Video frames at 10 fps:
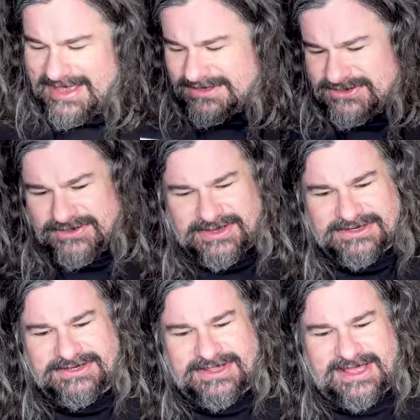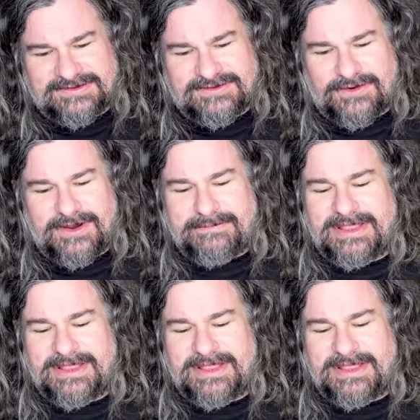into that story.